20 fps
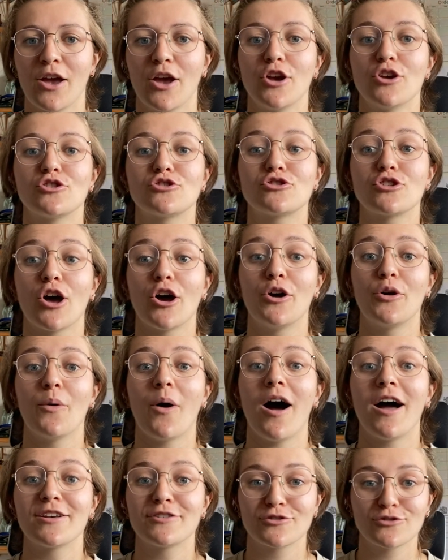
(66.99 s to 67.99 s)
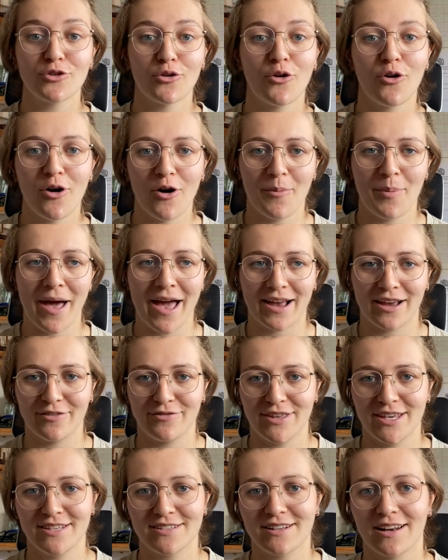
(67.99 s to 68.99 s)
So I saw a pack of
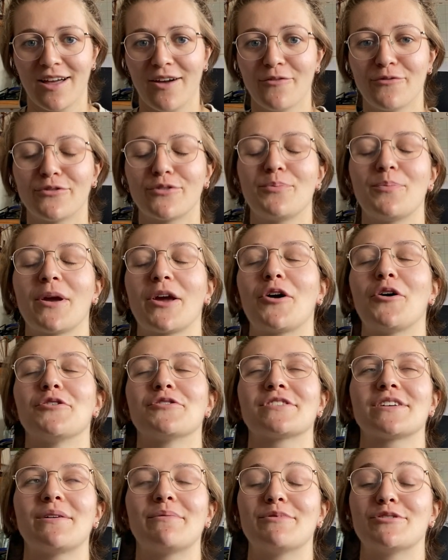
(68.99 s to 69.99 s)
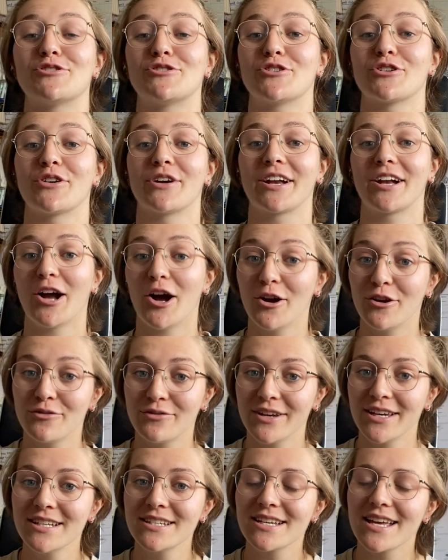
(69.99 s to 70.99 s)
these gloves because it was during
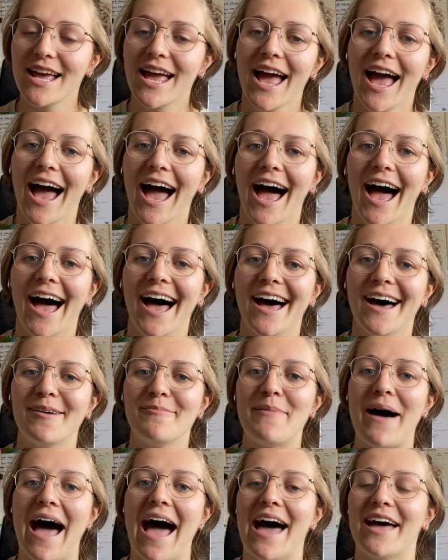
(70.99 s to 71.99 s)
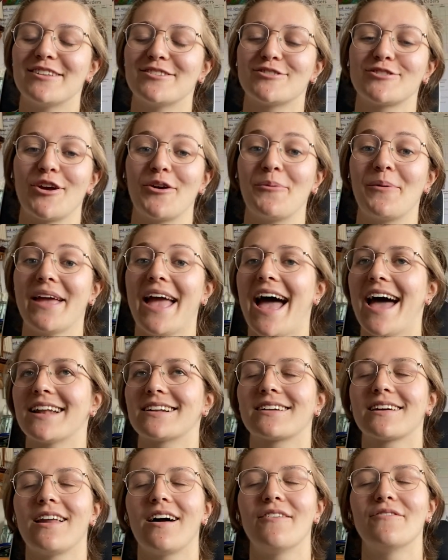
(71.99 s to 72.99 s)
COVID, and so we had
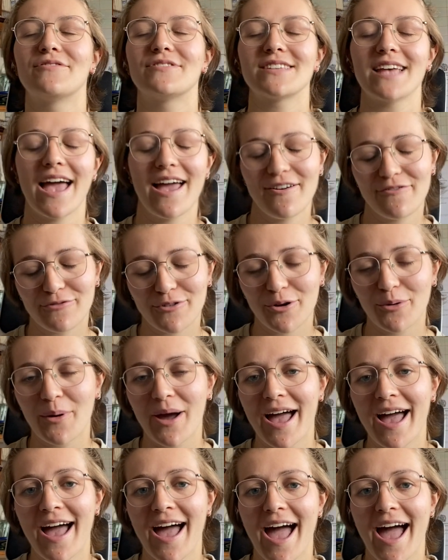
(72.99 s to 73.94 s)
gloves everywhere,